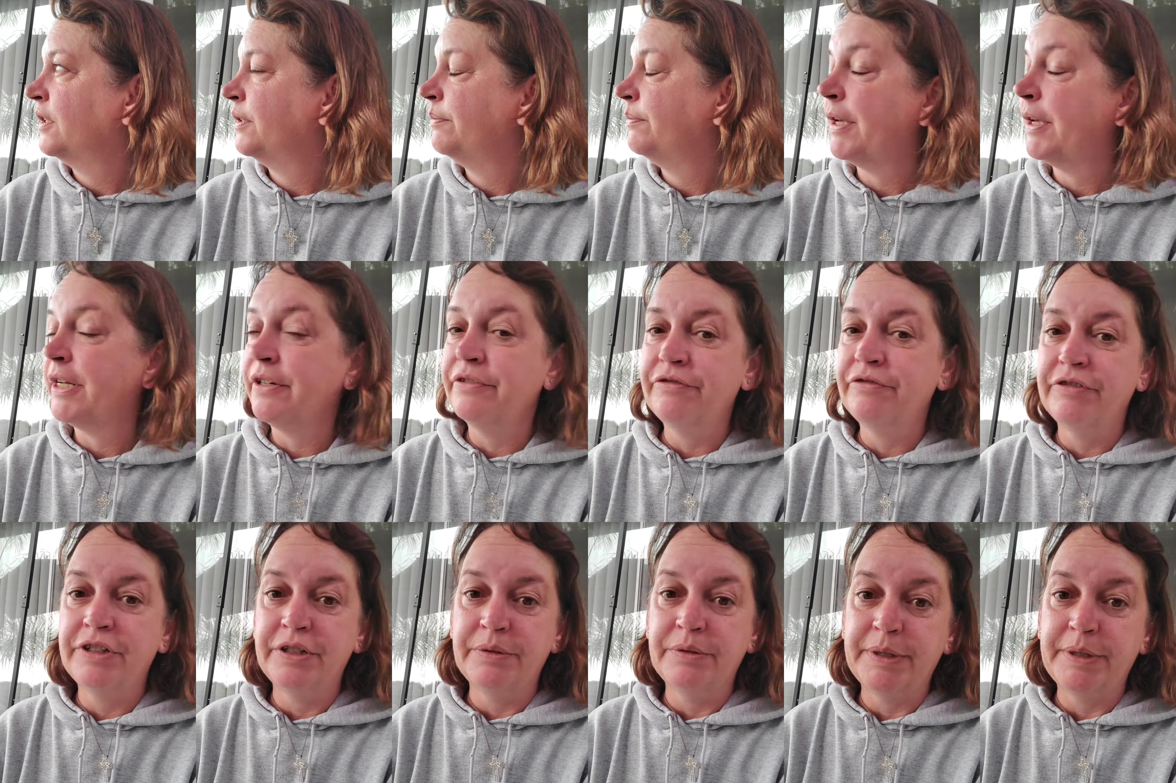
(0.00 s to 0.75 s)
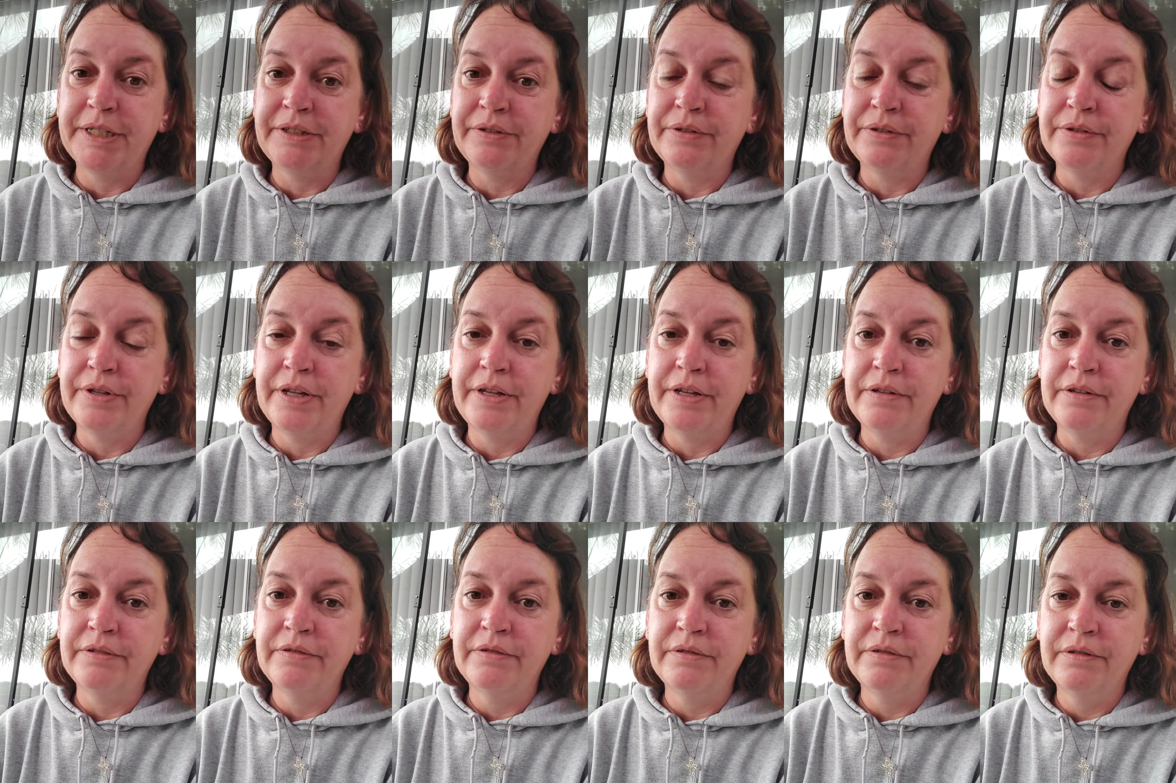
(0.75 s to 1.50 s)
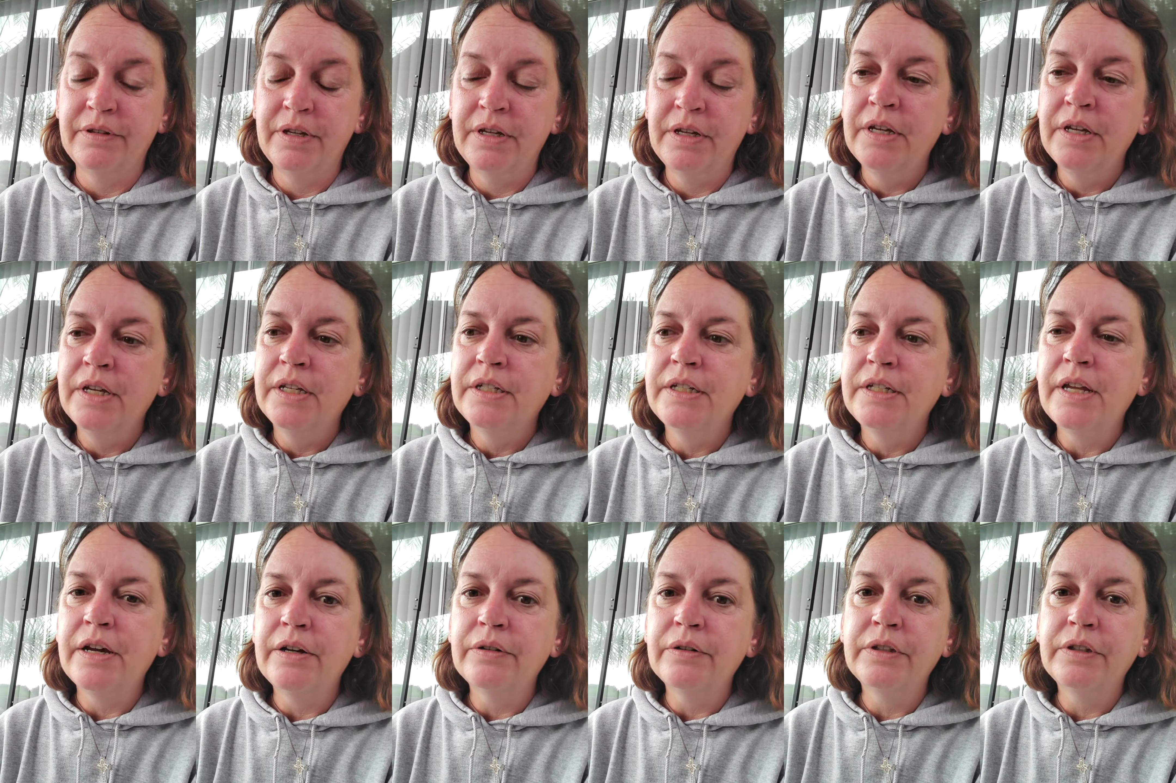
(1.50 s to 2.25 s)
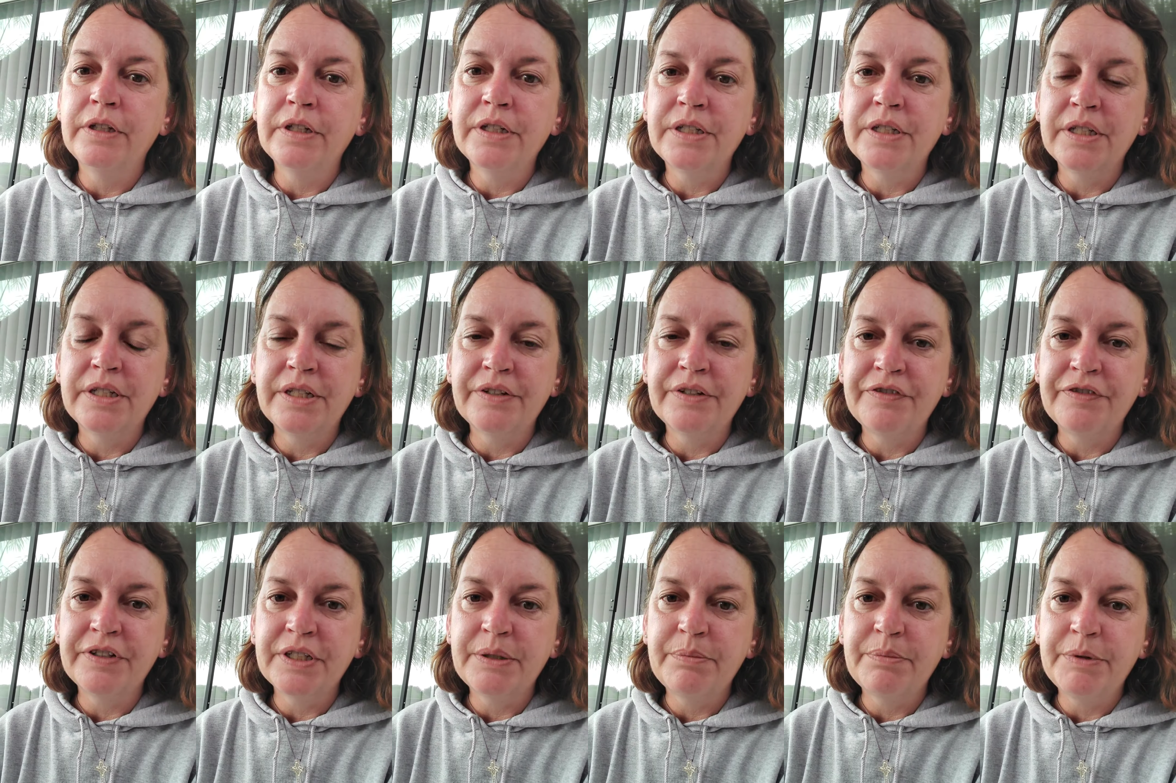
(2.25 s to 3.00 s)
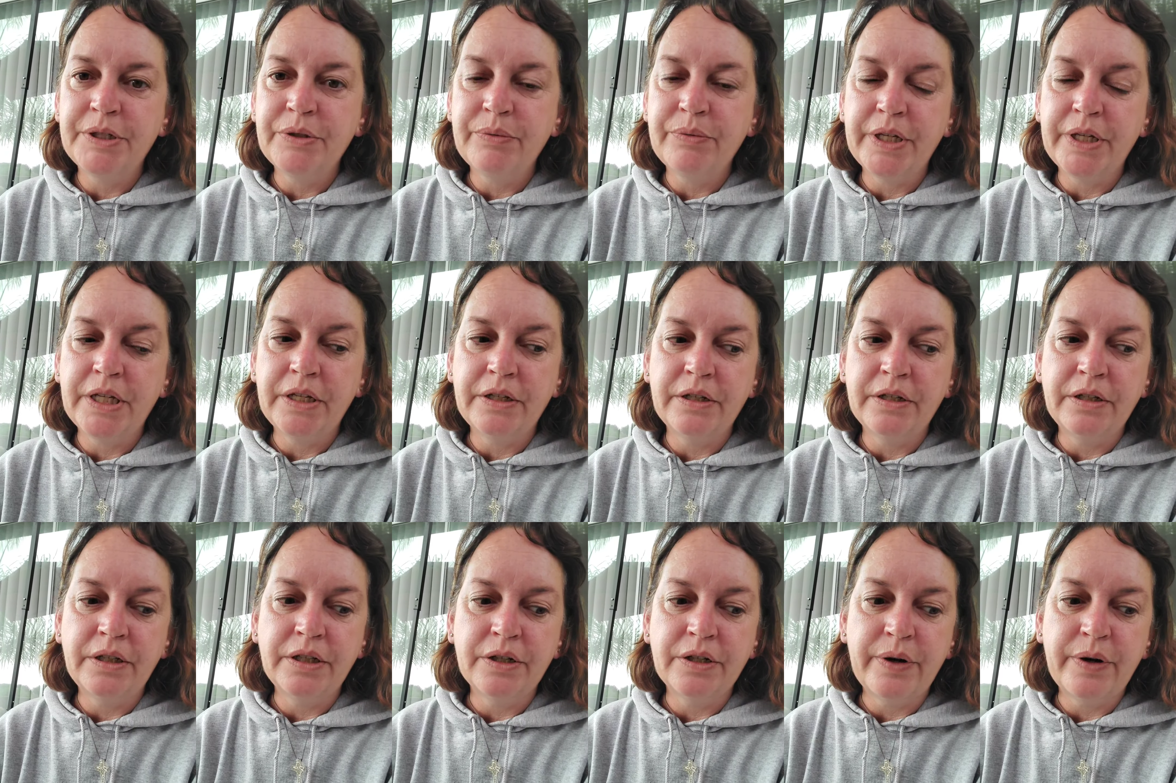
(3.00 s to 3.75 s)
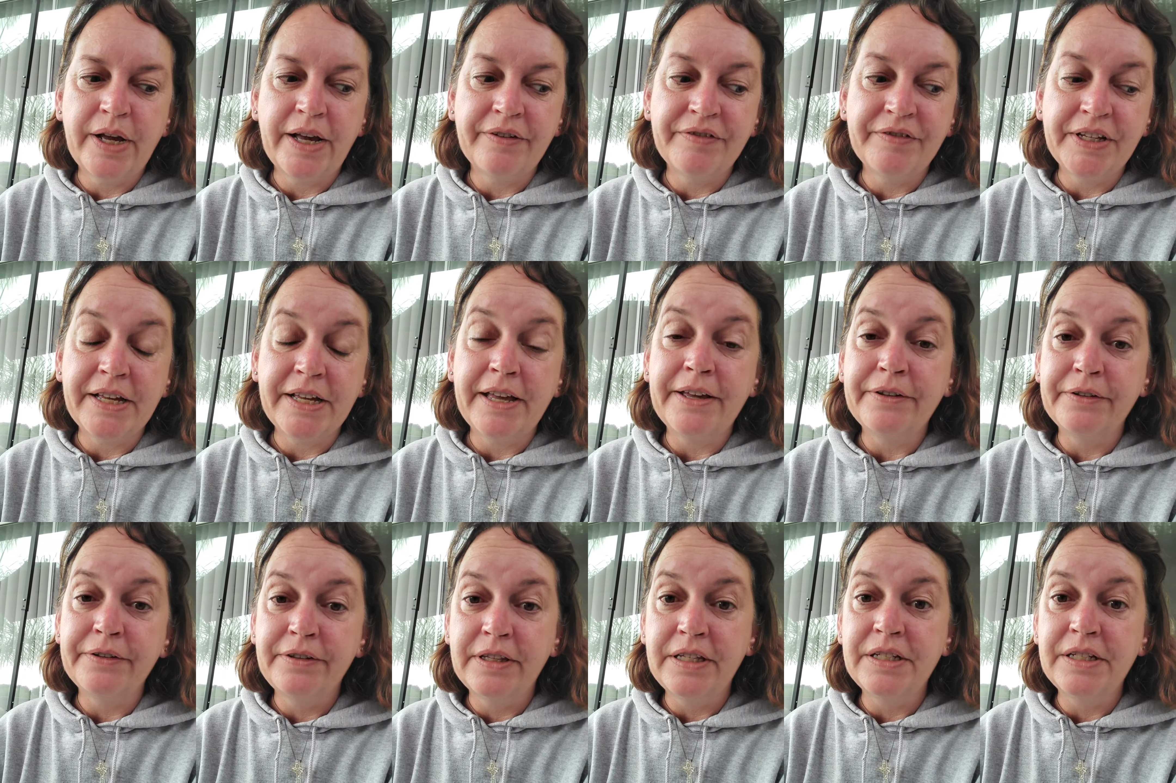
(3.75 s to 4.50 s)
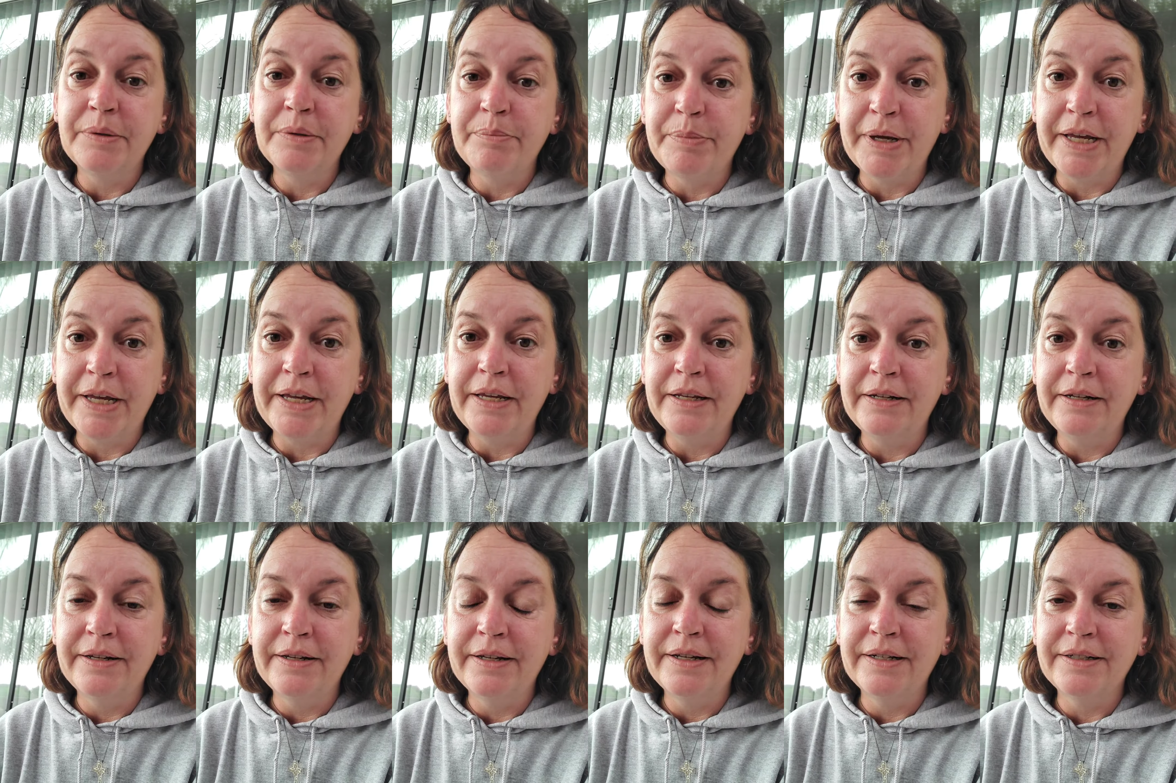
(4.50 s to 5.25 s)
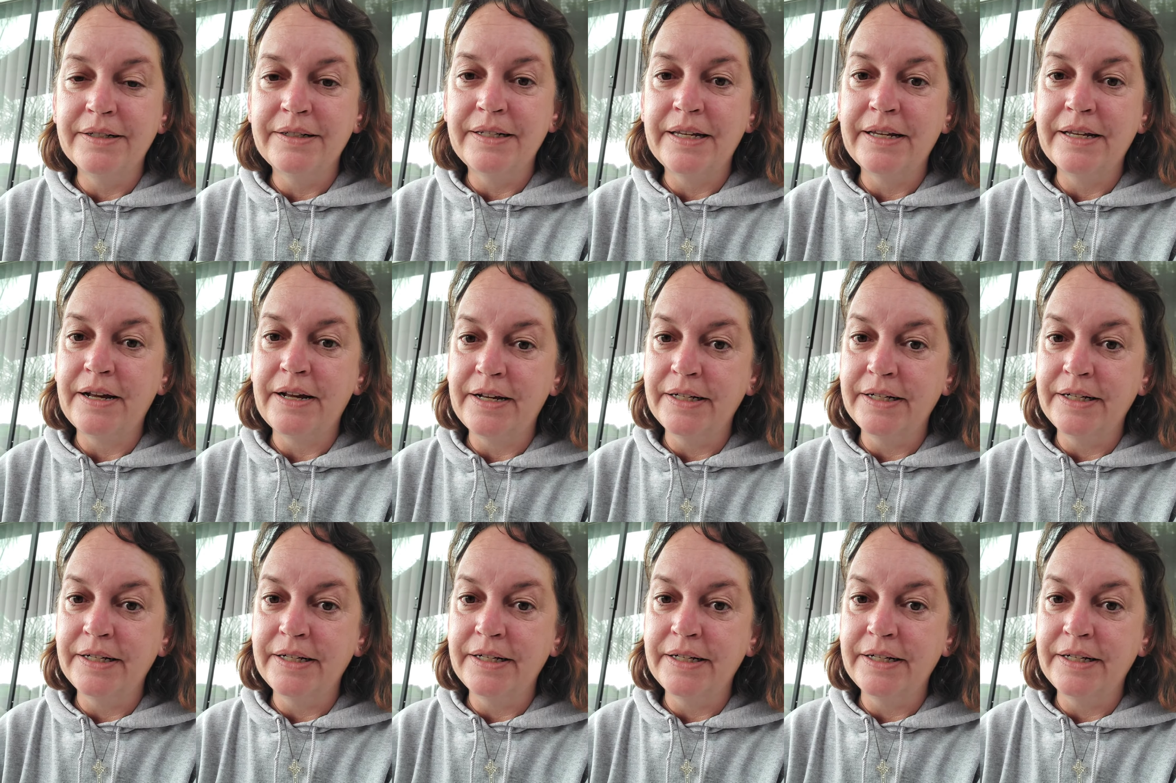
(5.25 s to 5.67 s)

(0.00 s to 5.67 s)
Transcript: better for your mental health. Now, there is a difference between, having a healthy debate and saying,